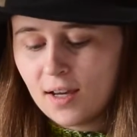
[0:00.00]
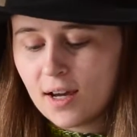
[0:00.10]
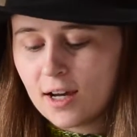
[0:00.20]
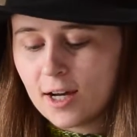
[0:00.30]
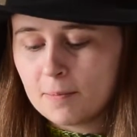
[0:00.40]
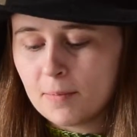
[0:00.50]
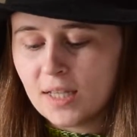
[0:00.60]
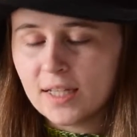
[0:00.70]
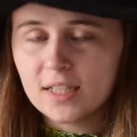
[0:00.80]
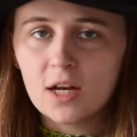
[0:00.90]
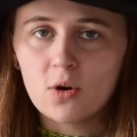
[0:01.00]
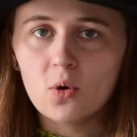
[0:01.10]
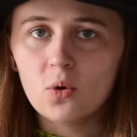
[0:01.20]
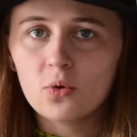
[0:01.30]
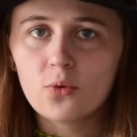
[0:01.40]
in like that
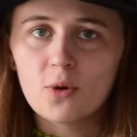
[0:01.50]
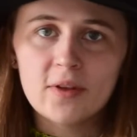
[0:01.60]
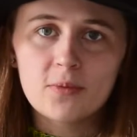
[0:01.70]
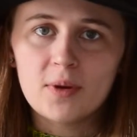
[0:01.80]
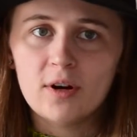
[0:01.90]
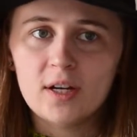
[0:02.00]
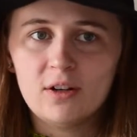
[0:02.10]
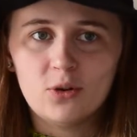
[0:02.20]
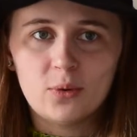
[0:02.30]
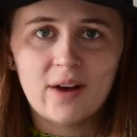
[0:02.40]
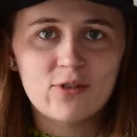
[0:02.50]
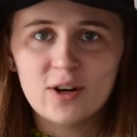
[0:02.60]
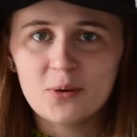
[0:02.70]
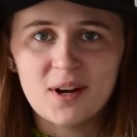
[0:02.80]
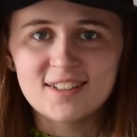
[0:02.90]
whole 4-month period or whatever
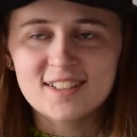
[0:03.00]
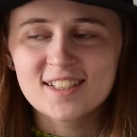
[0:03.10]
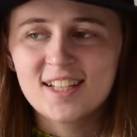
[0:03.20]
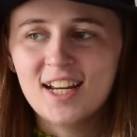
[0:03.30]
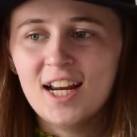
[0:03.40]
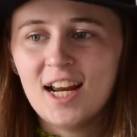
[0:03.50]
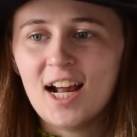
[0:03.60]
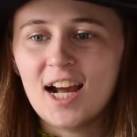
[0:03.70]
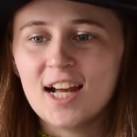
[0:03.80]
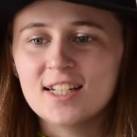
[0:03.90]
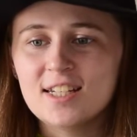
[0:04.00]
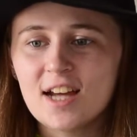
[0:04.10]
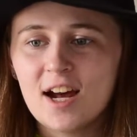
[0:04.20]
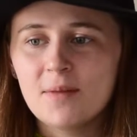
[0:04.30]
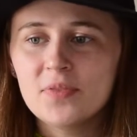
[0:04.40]
it was. And
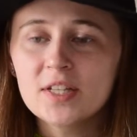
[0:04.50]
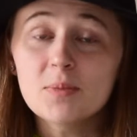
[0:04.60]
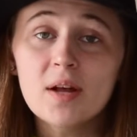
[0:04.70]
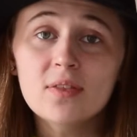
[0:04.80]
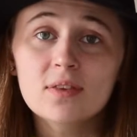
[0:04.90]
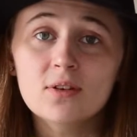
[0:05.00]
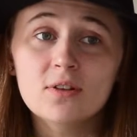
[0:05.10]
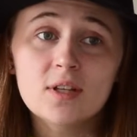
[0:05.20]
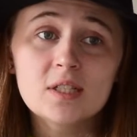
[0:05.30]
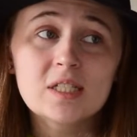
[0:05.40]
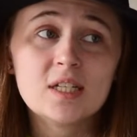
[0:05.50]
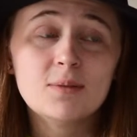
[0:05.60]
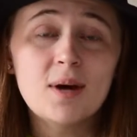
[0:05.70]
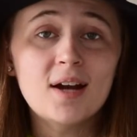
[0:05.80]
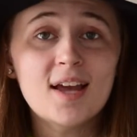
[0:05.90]
this month, or this
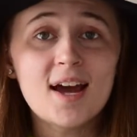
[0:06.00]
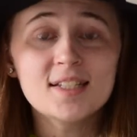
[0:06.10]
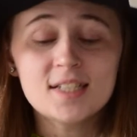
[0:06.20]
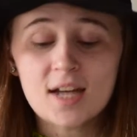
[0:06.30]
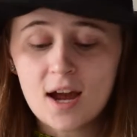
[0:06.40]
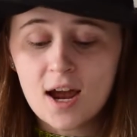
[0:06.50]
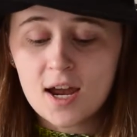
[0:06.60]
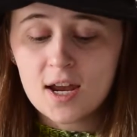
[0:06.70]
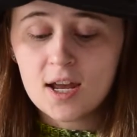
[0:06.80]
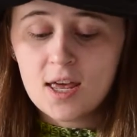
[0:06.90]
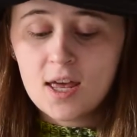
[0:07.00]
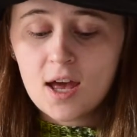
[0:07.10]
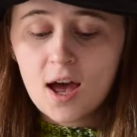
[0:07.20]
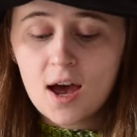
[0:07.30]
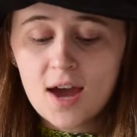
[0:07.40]
podcast,
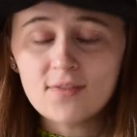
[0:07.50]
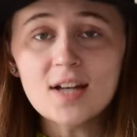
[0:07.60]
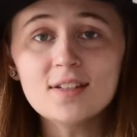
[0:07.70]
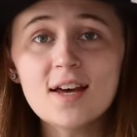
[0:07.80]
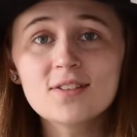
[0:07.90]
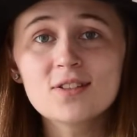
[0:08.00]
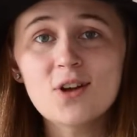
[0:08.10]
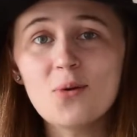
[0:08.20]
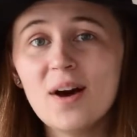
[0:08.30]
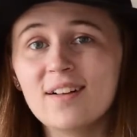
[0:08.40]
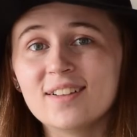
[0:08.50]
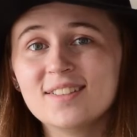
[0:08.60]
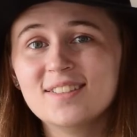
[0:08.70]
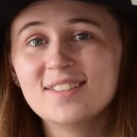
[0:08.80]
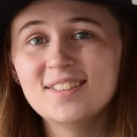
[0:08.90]
I've not done so
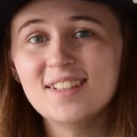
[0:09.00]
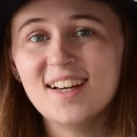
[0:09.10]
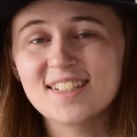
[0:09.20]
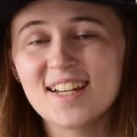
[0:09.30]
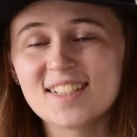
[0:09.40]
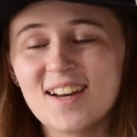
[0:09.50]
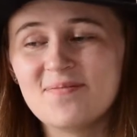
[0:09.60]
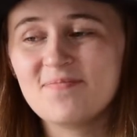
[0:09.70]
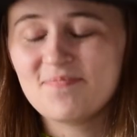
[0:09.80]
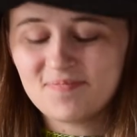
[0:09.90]
well as last time.